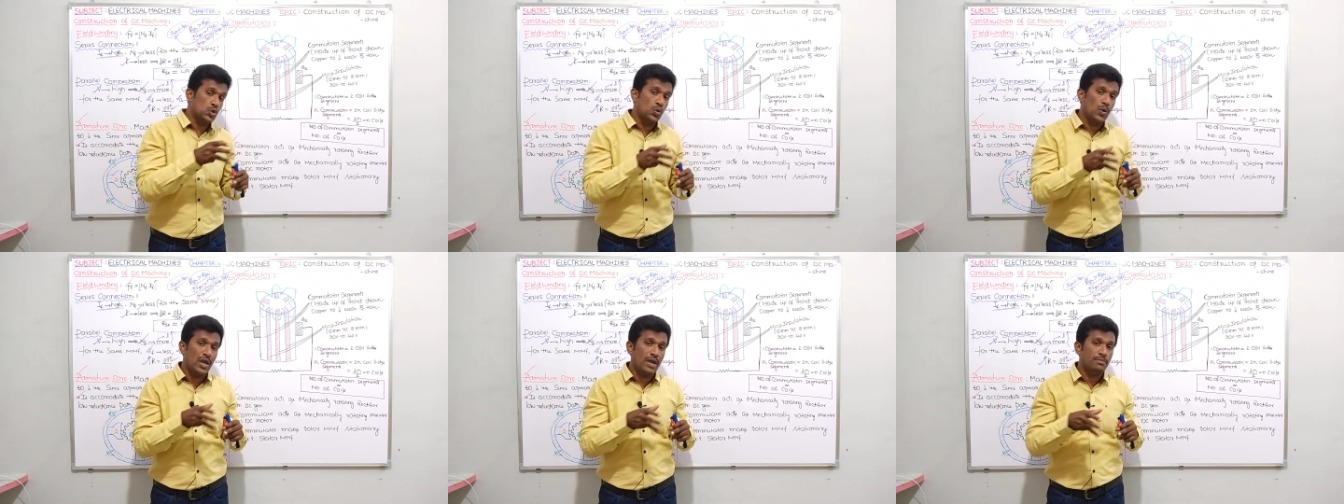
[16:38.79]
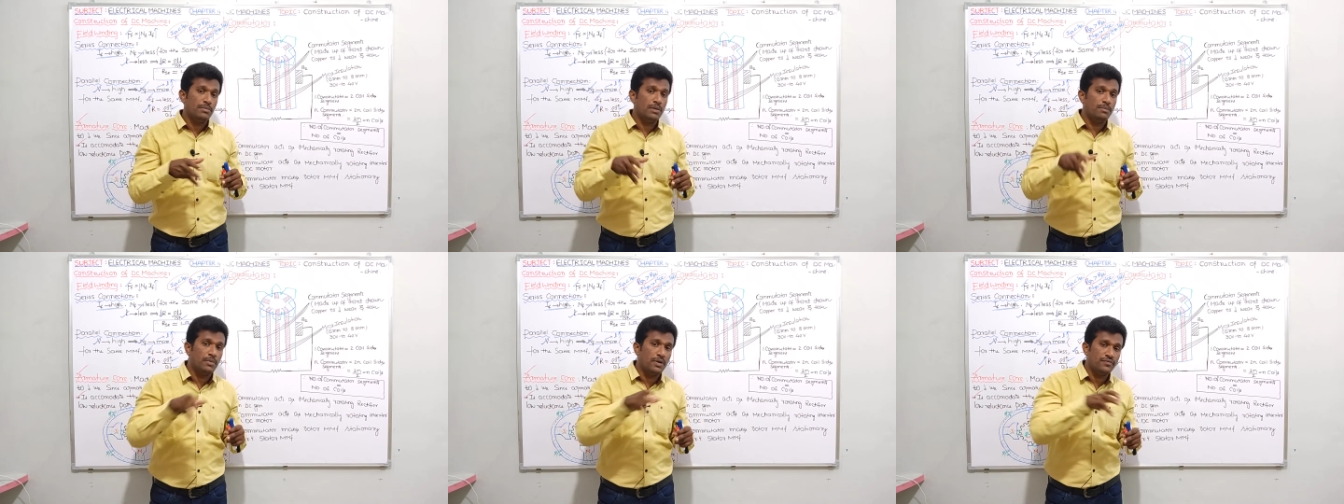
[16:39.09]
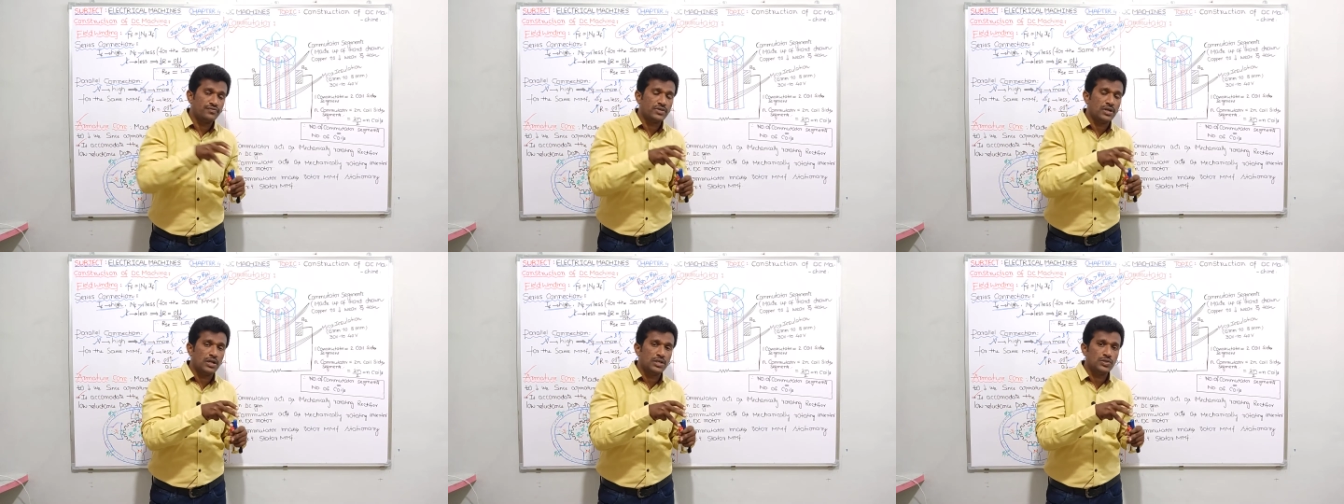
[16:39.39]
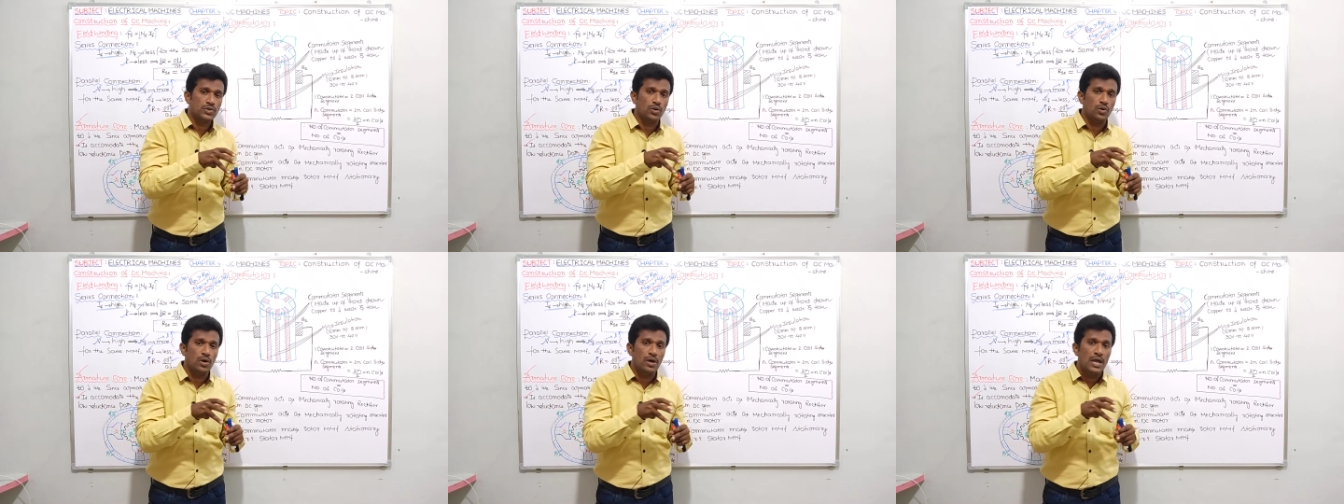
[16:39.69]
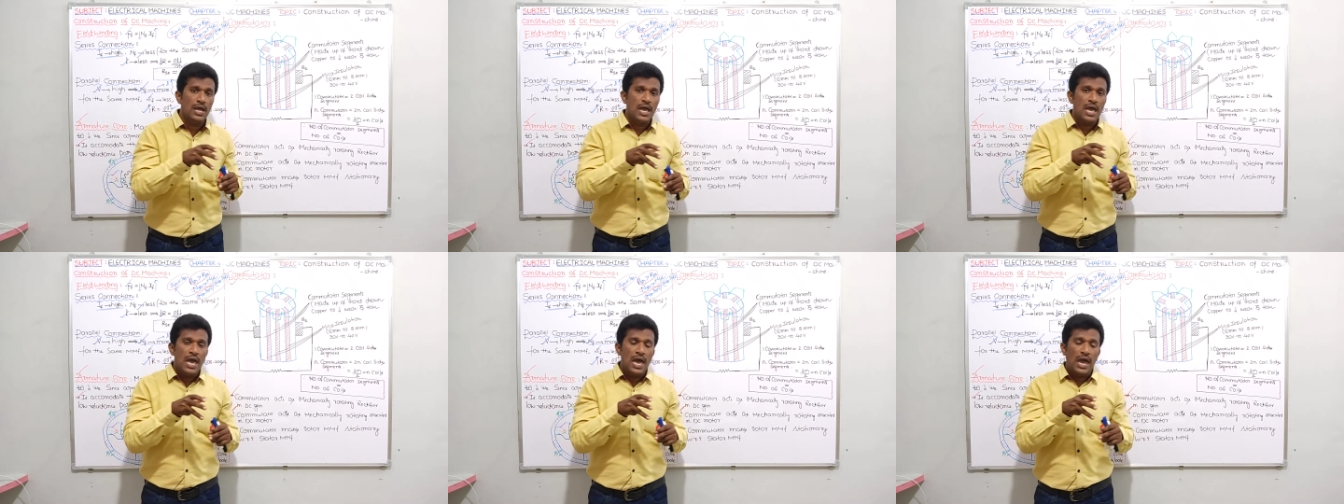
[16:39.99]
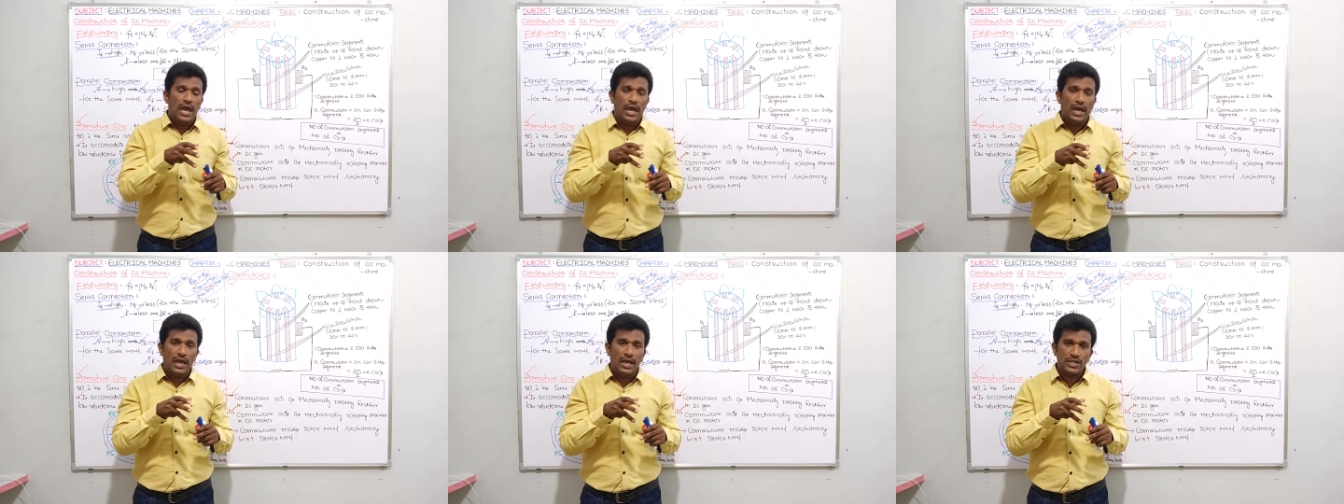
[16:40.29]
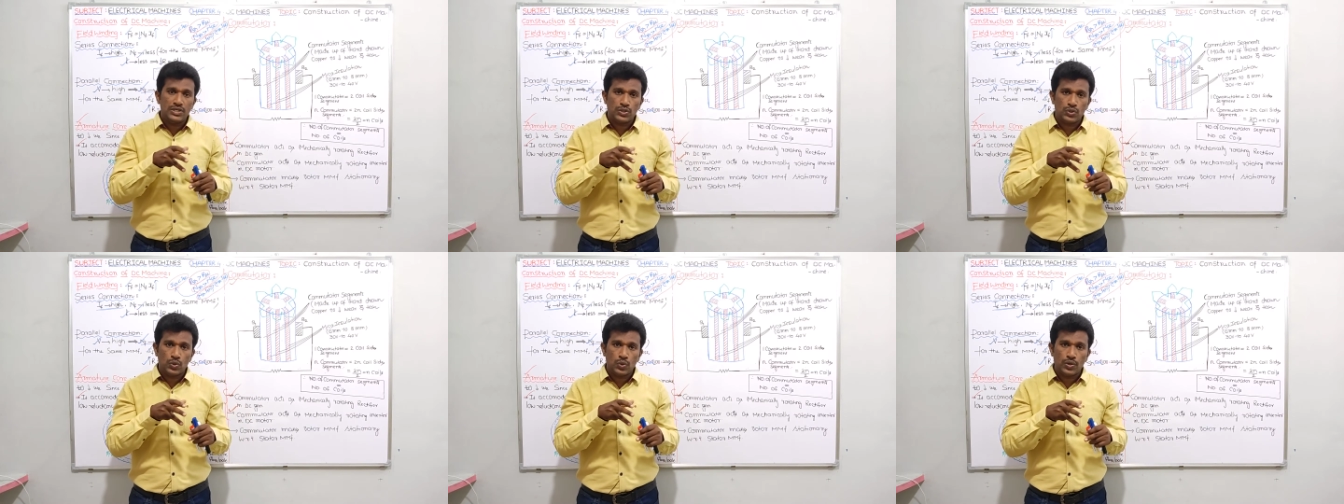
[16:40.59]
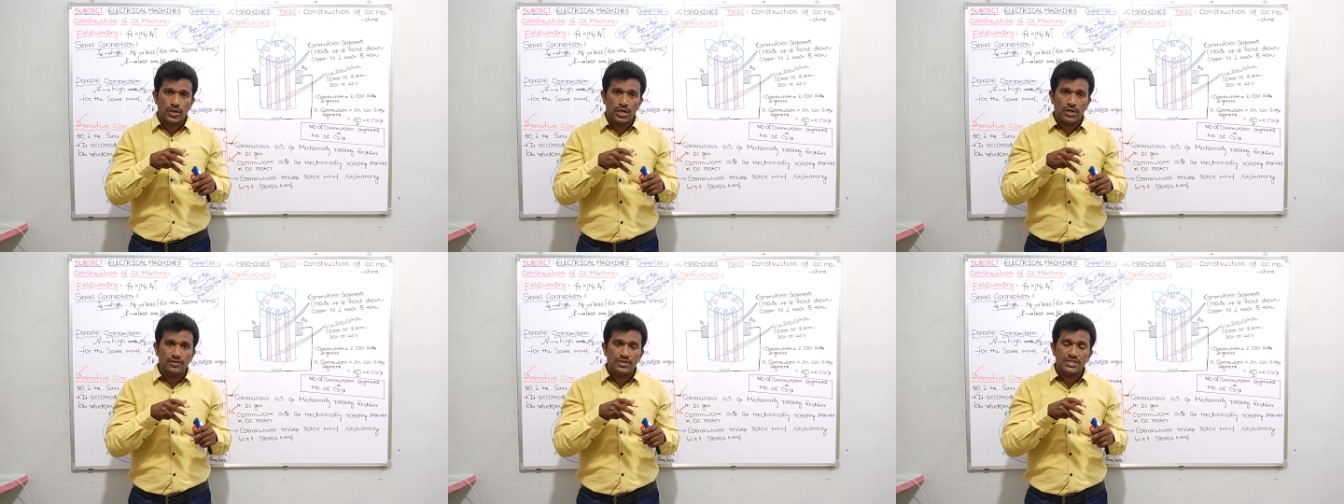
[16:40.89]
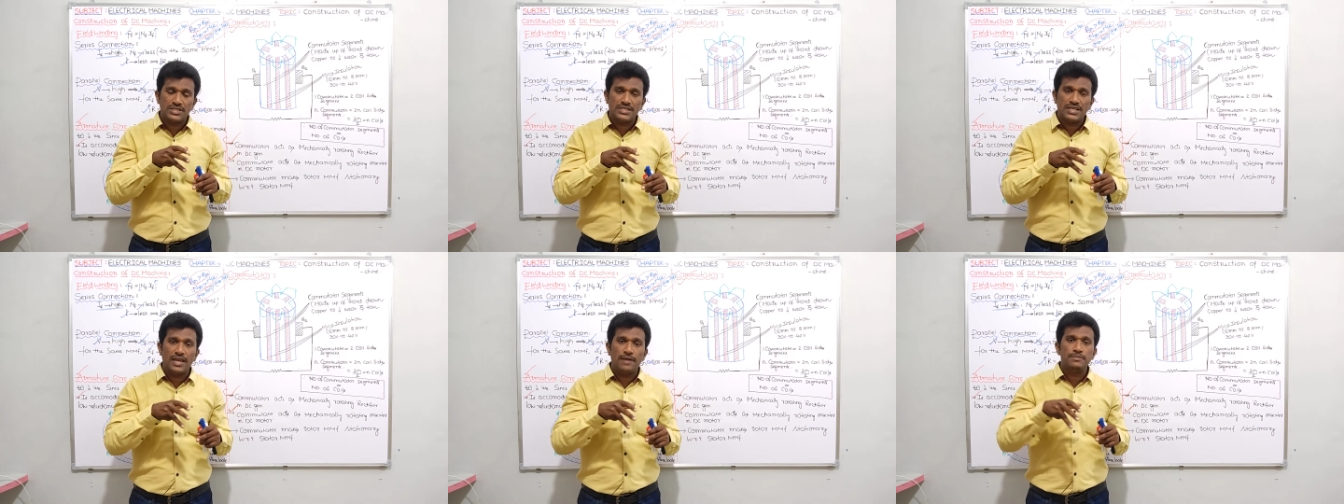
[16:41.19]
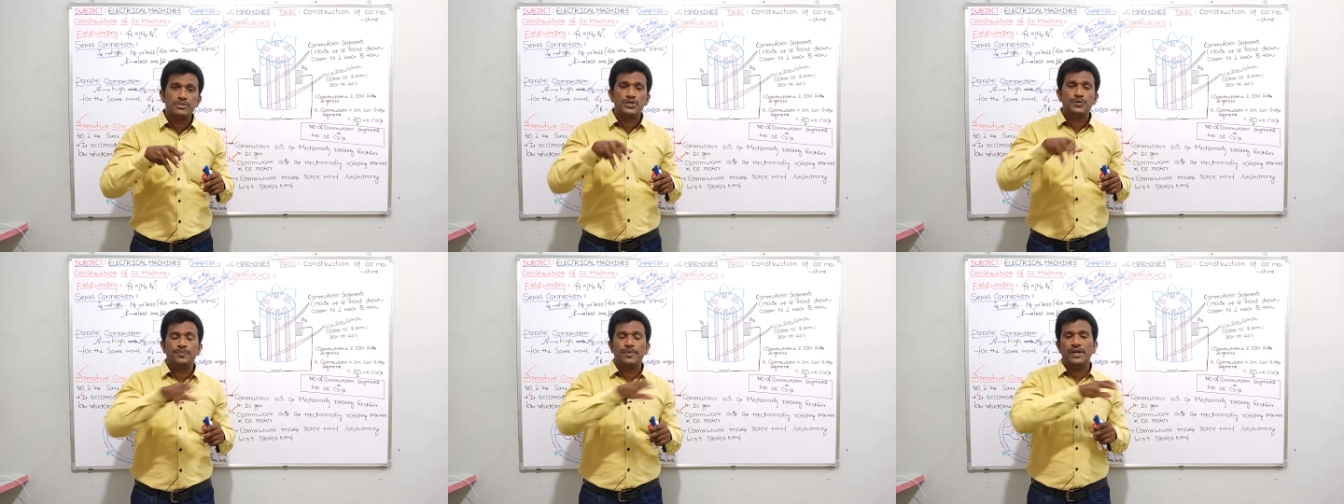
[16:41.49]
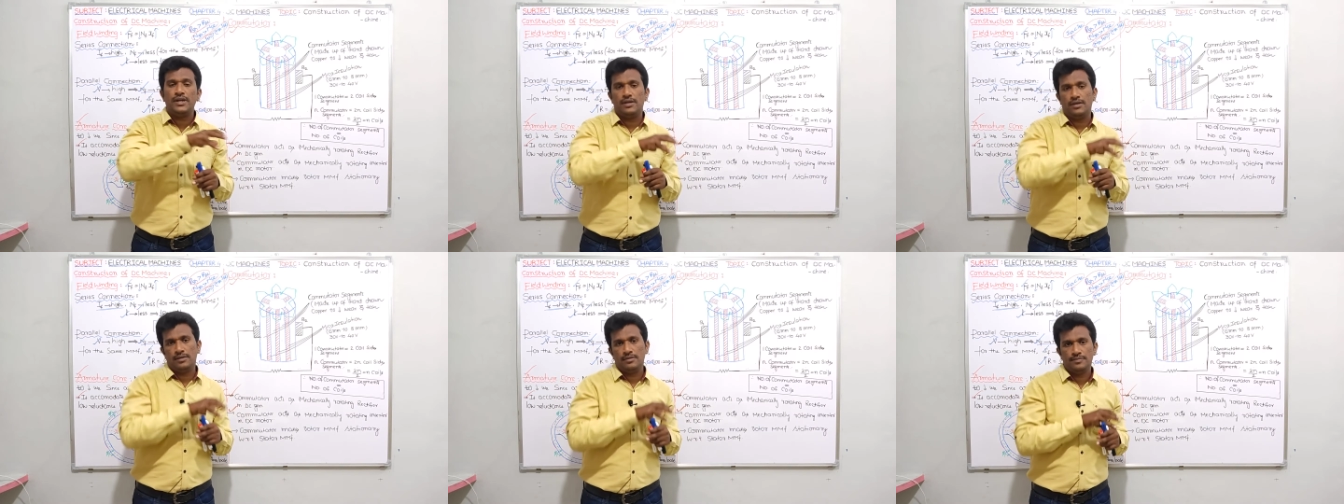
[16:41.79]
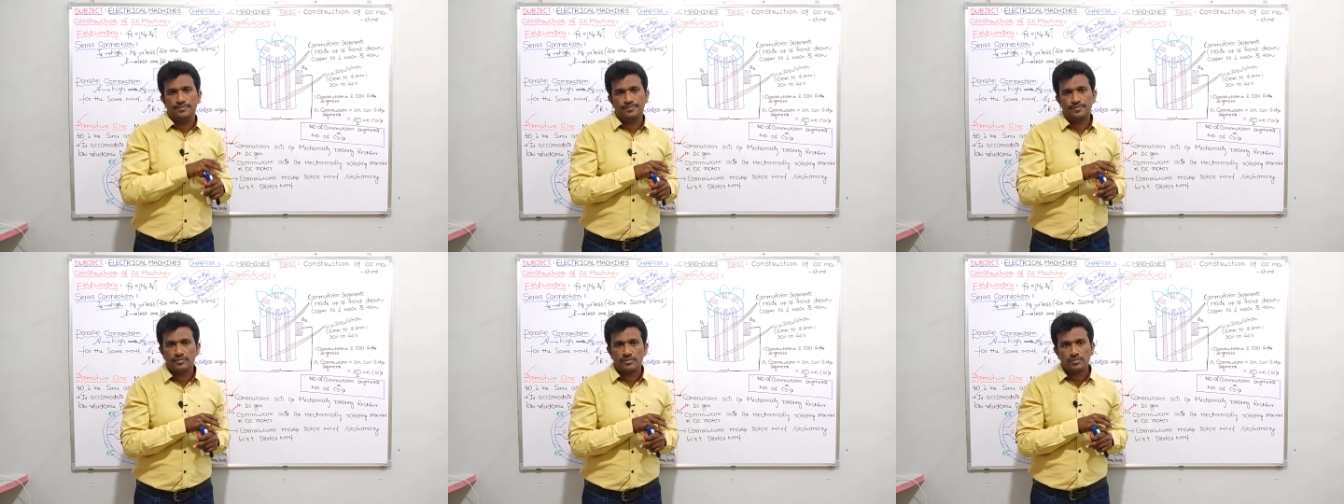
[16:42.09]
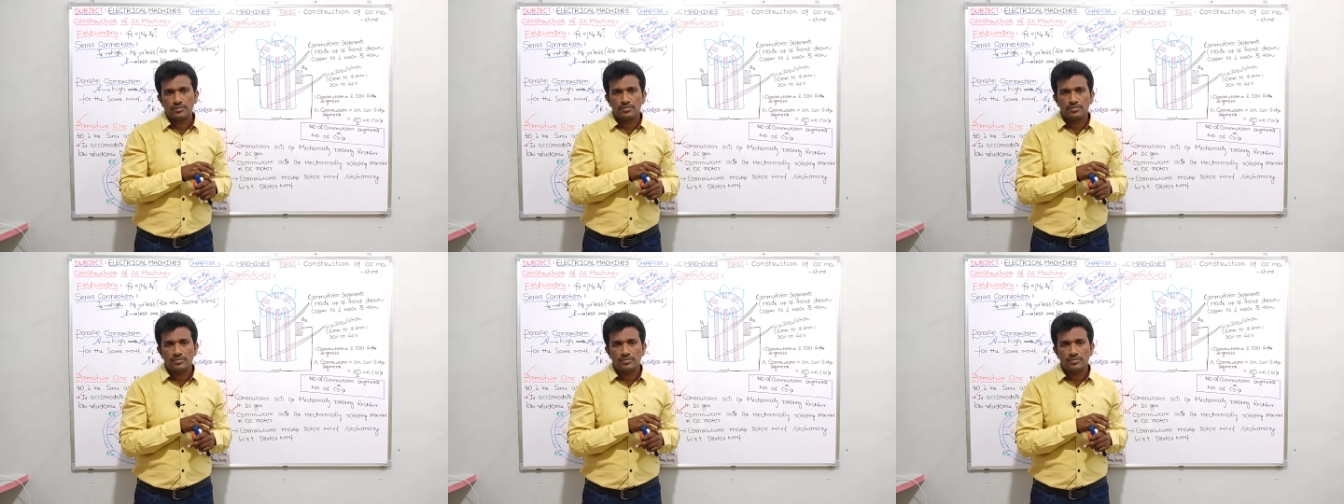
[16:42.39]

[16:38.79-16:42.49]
two MMFs also has to rotate with the same speed.